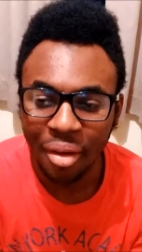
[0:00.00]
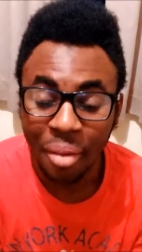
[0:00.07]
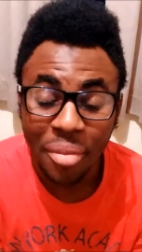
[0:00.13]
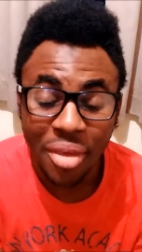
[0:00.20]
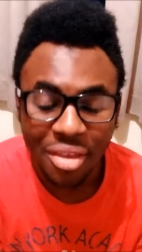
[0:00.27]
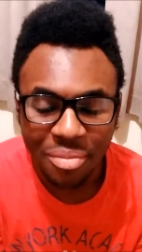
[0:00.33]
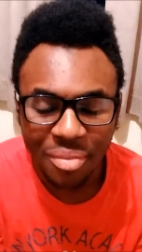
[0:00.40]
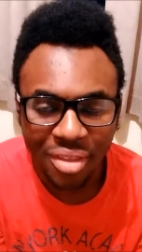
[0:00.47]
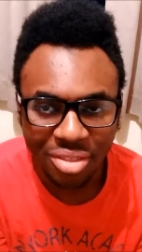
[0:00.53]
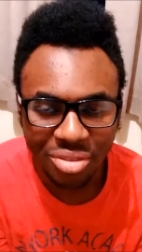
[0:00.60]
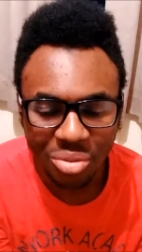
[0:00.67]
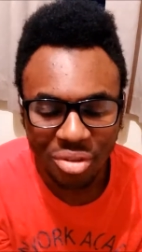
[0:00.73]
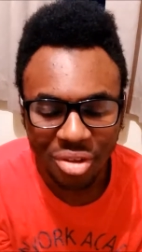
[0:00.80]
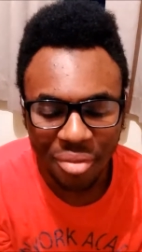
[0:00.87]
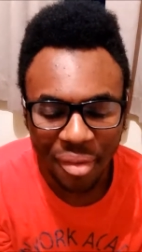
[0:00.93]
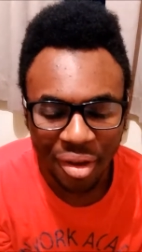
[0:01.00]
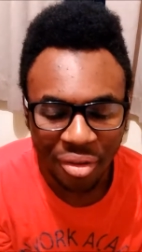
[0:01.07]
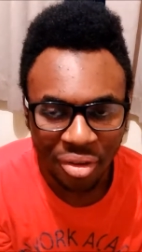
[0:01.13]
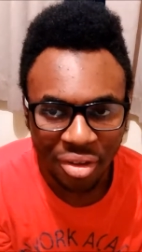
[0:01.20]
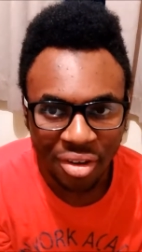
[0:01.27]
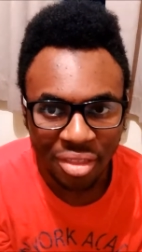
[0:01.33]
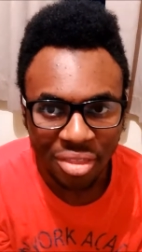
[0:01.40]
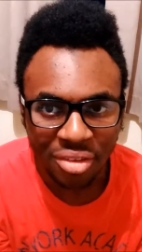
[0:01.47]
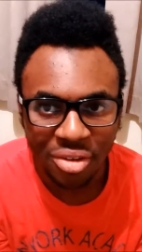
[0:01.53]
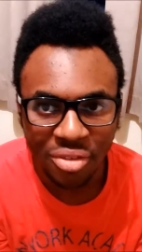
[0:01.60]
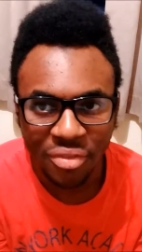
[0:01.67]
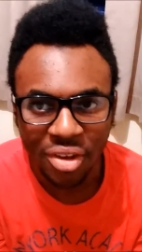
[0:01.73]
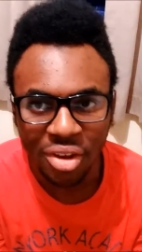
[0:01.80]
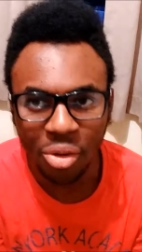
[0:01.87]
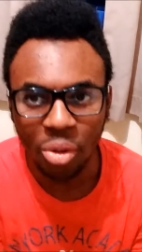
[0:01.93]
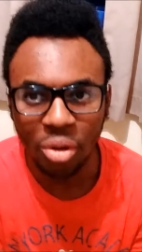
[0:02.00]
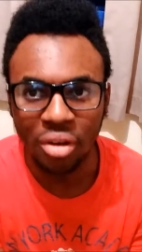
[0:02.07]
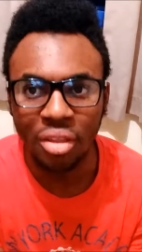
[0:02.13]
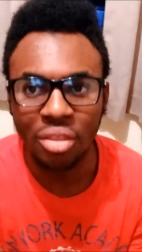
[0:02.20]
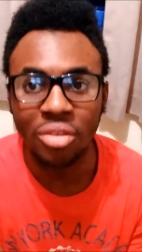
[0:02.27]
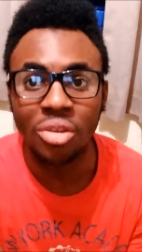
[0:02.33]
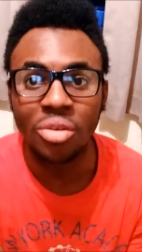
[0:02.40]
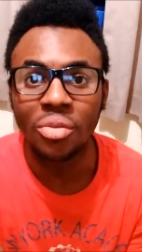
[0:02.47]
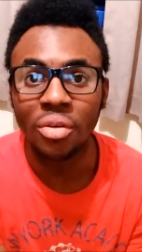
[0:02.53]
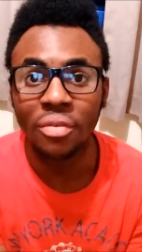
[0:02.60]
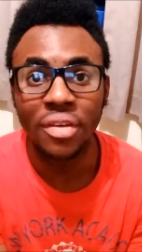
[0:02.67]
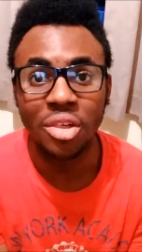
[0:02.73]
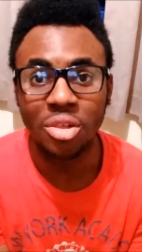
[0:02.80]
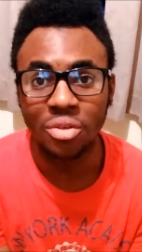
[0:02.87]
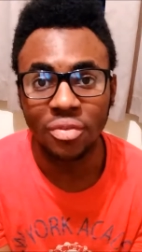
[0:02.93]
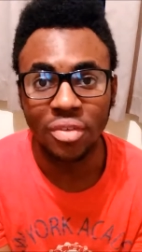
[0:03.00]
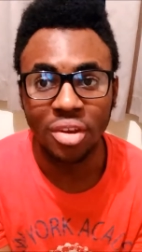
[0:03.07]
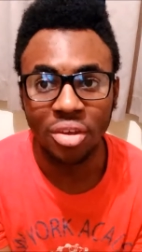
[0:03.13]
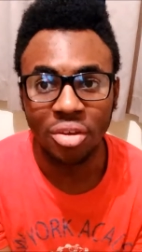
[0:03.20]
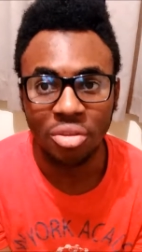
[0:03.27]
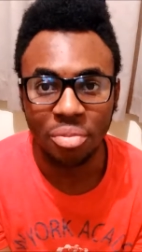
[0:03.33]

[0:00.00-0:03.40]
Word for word: I'm here make, talking about another new video, another new revision video